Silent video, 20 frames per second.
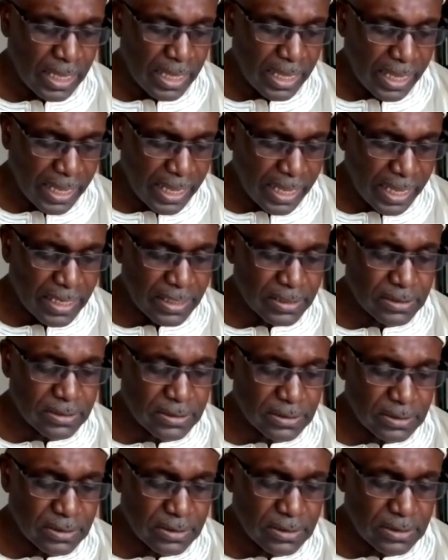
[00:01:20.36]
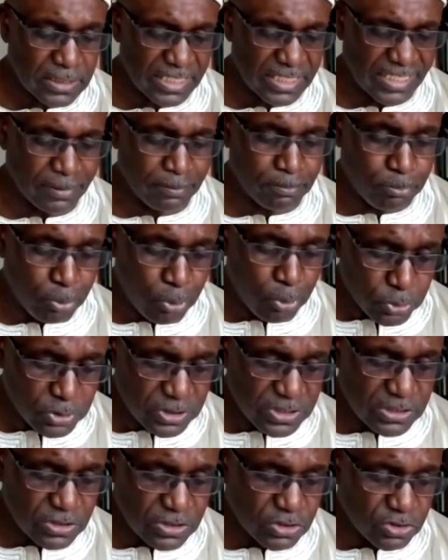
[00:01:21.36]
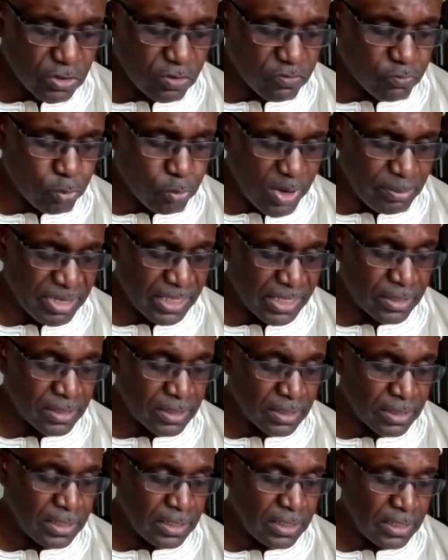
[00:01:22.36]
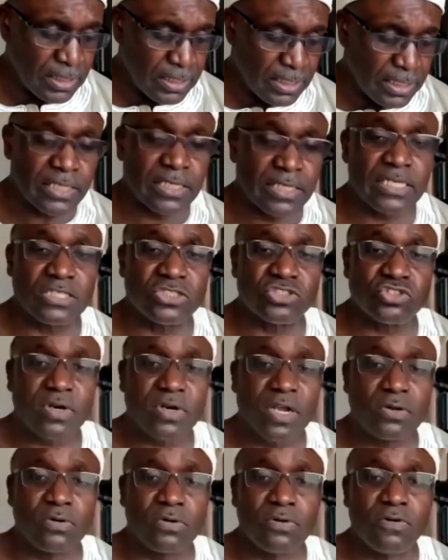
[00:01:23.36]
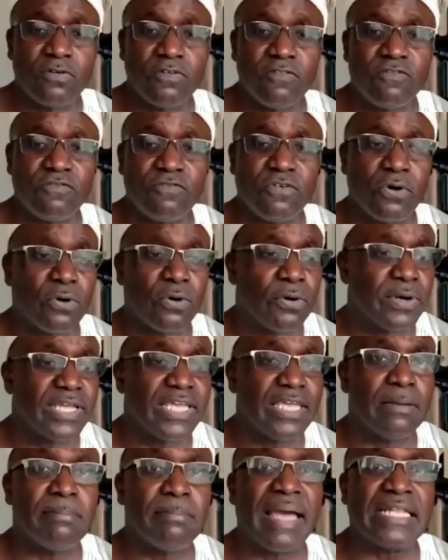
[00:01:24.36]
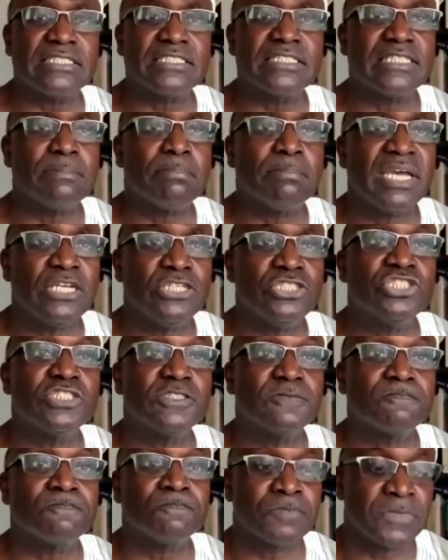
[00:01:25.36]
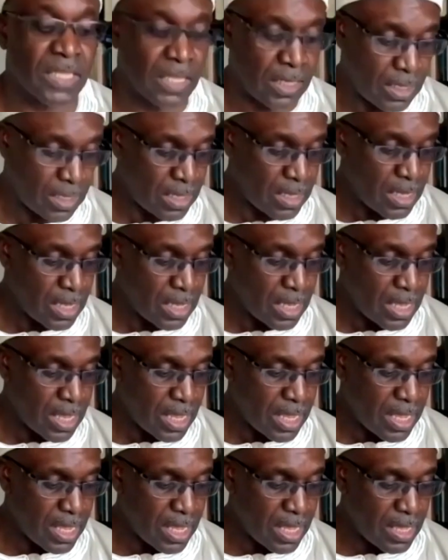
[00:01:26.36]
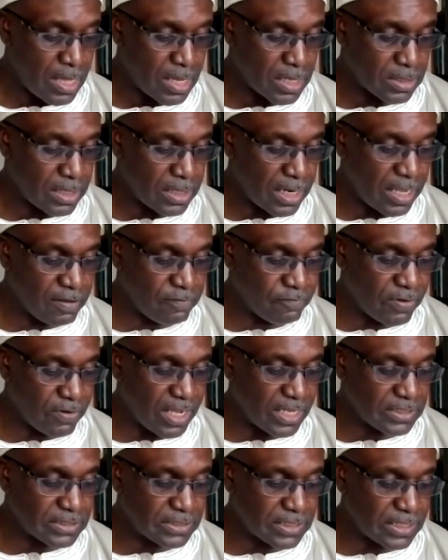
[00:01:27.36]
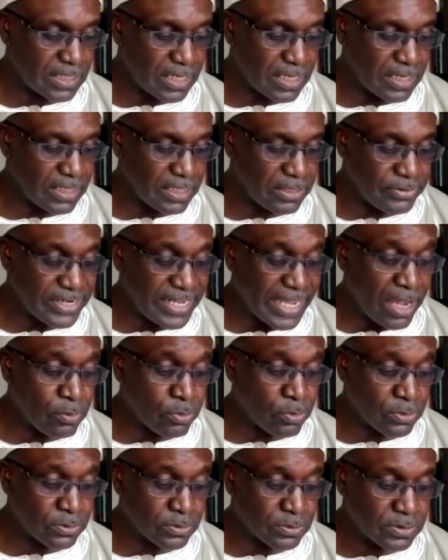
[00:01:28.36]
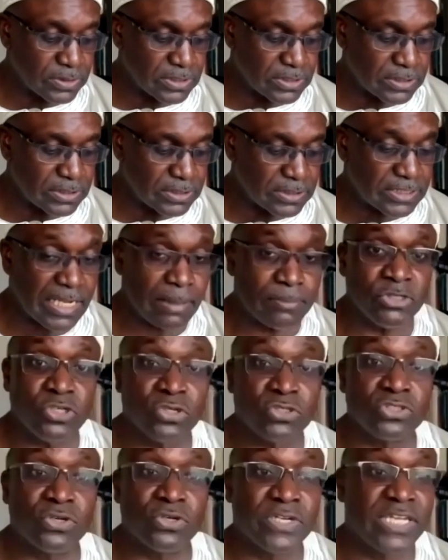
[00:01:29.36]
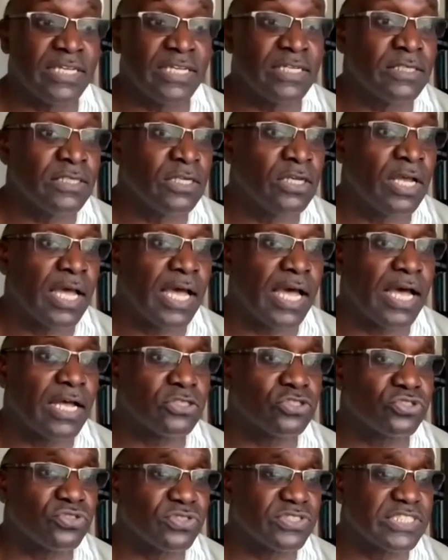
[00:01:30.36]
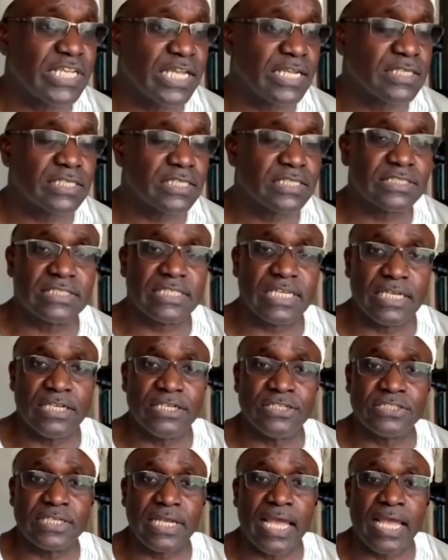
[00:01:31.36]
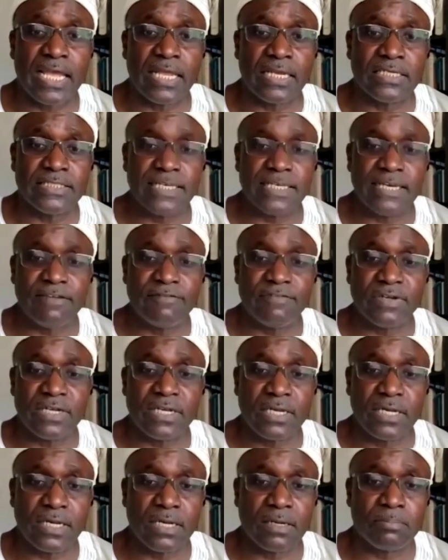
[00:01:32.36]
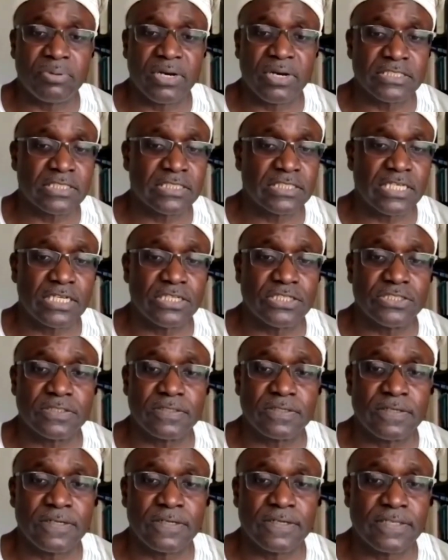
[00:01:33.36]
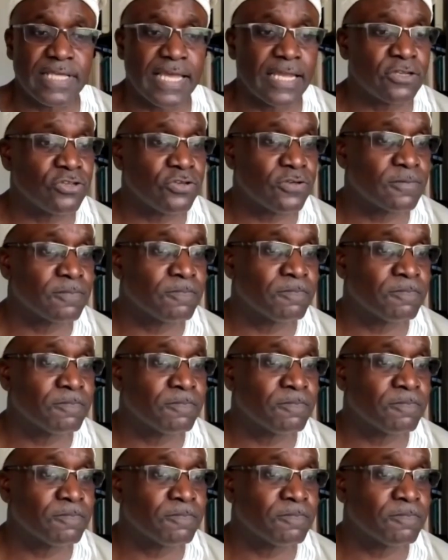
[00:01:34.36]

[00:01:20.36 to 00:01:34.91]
and the importance of women in the struggle for emancipation. Could I invite Iriawo, Tamuno Tonye, to take the stage and deliver her presentation? Thank you.